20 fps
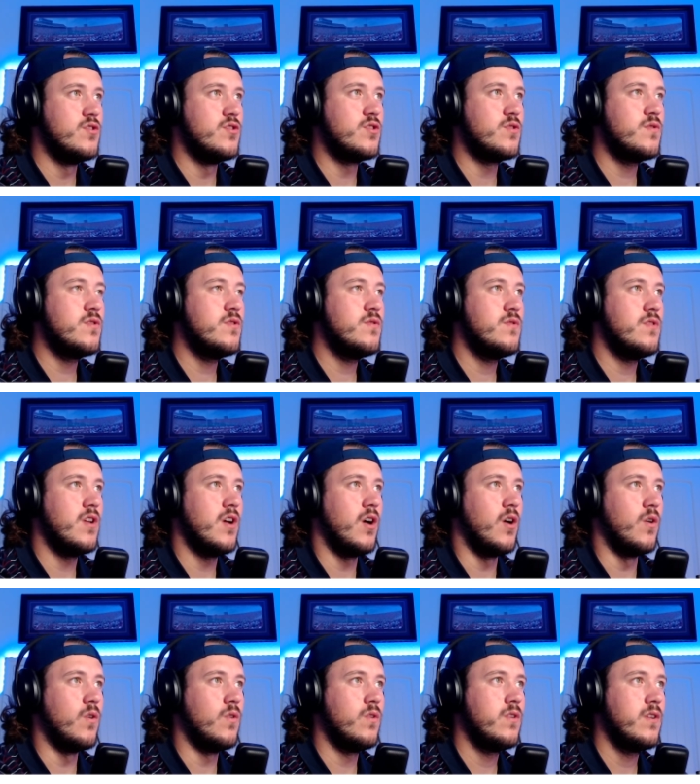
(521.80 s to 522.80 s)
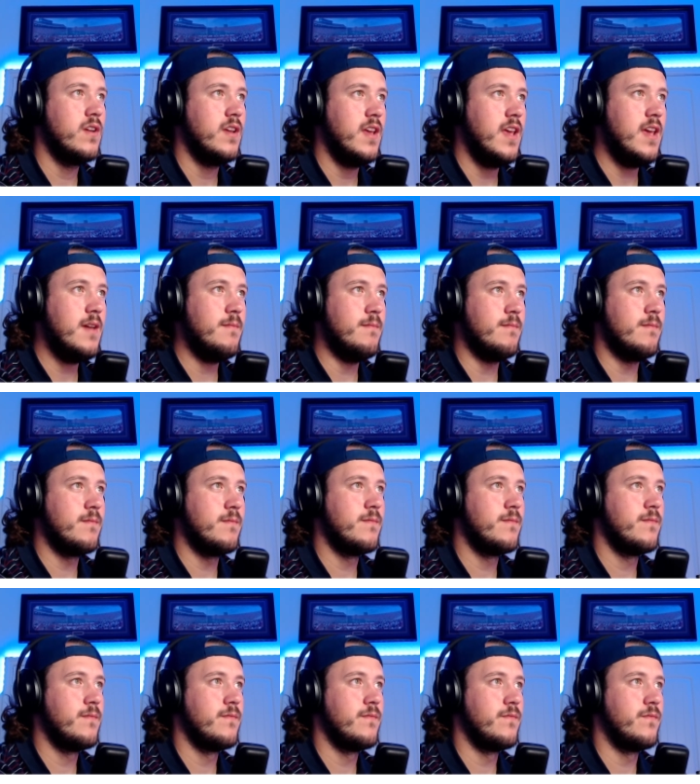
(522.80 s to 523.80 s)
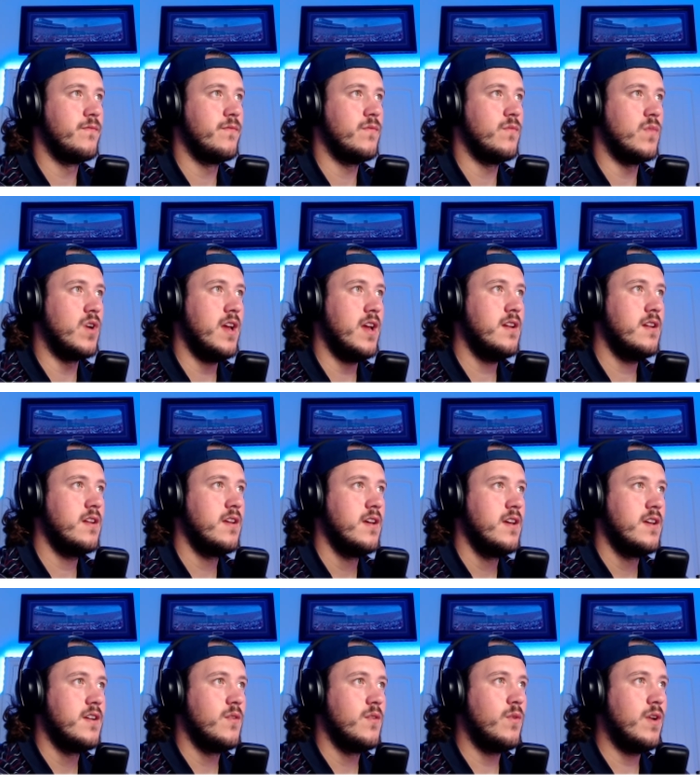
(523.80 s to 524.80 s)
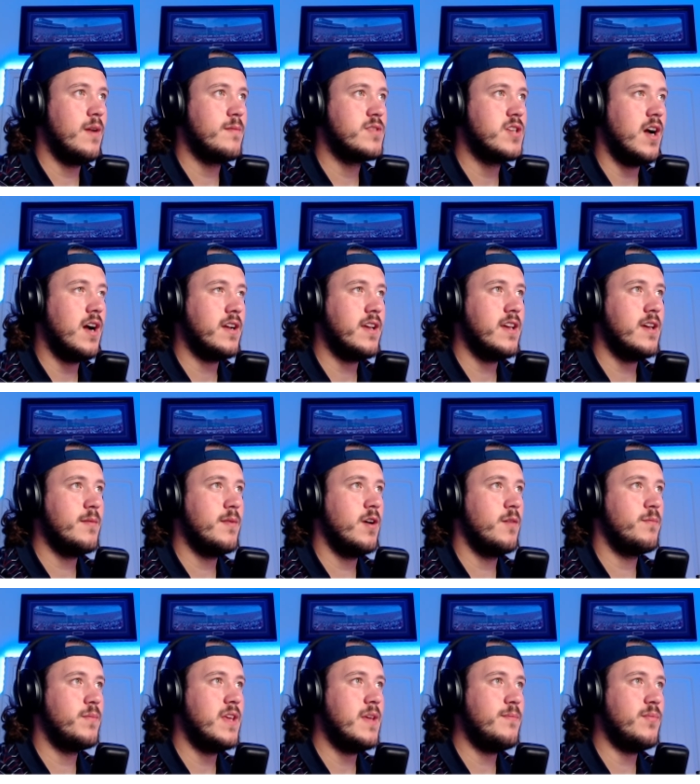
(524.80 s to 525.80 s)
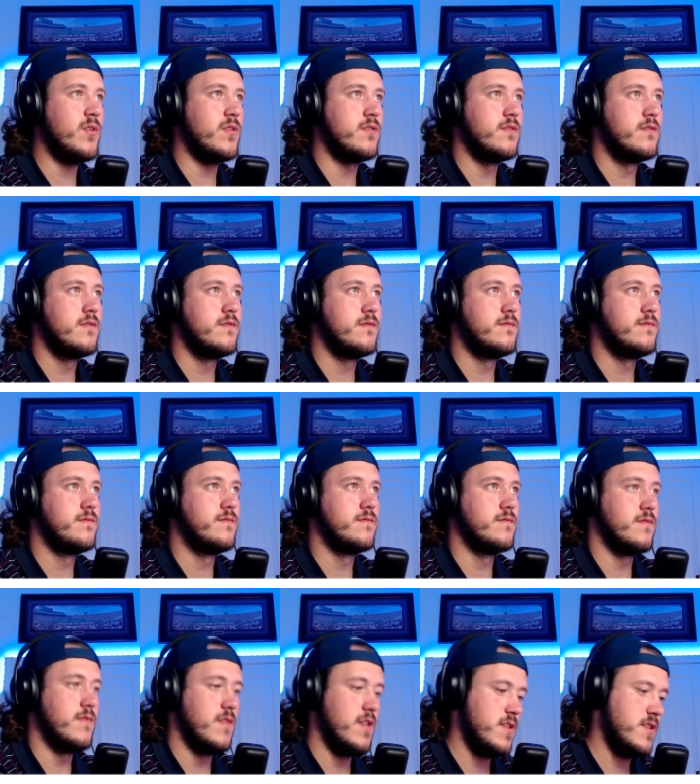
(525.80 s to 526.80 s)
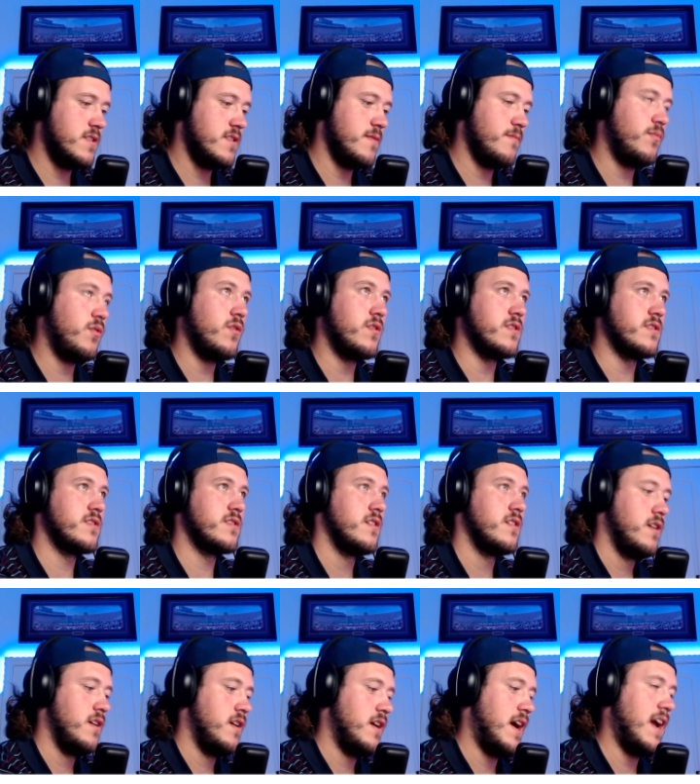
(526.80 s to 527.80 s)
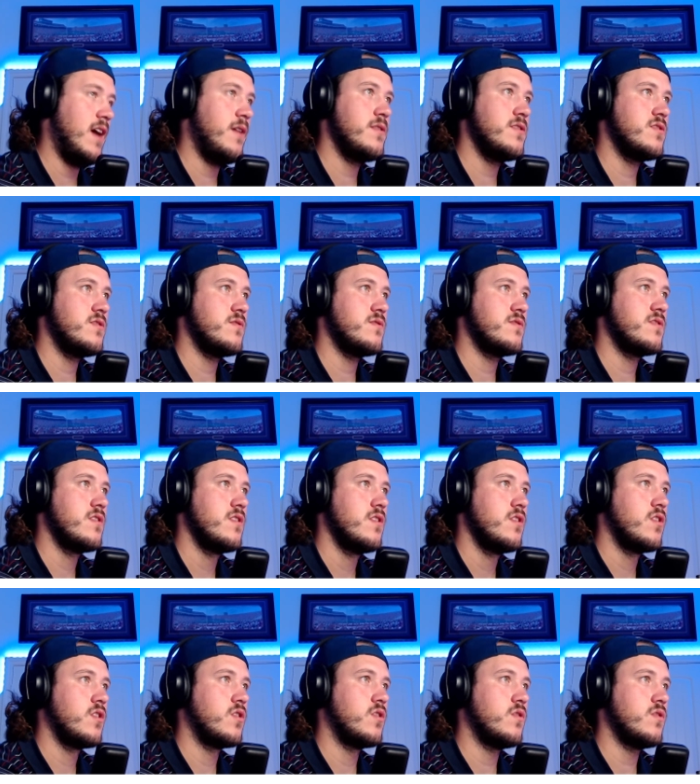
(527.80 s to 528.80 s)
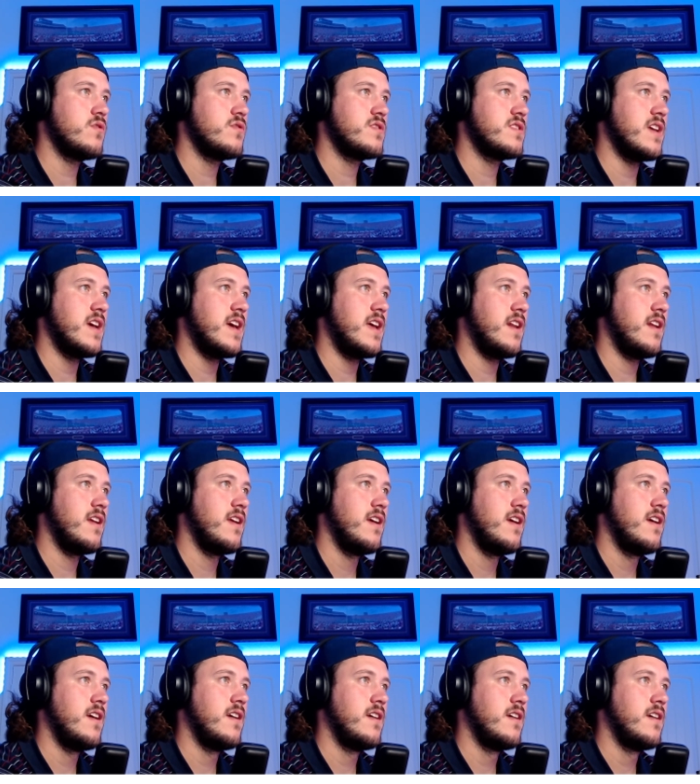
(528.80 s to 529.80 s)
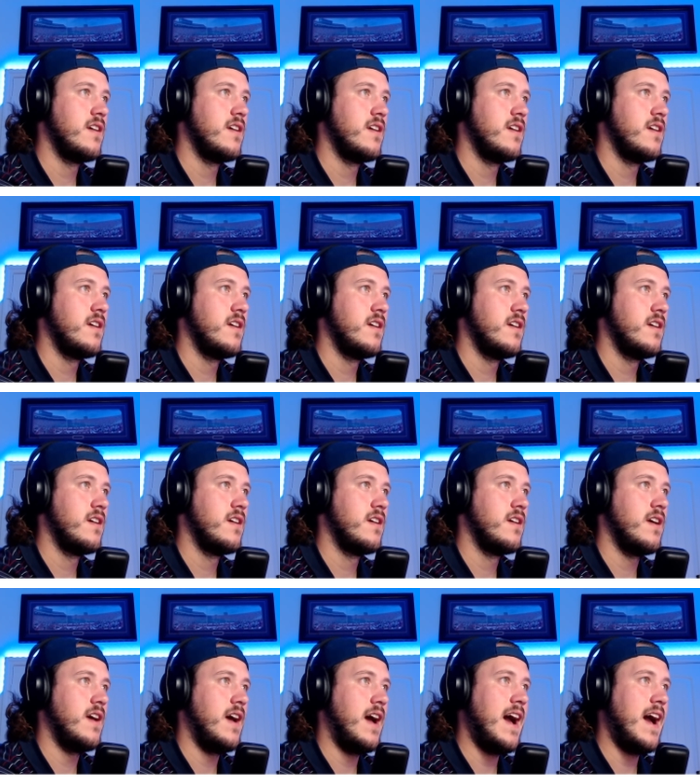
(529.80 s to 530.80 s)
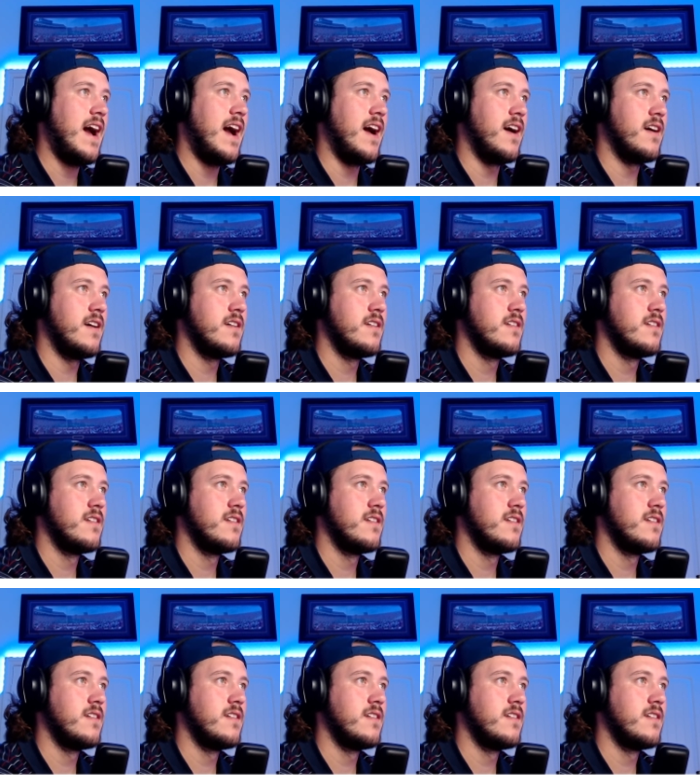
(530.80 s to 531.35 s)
do you know him? Right? When I'm talking about people, this is important. I always use conocer a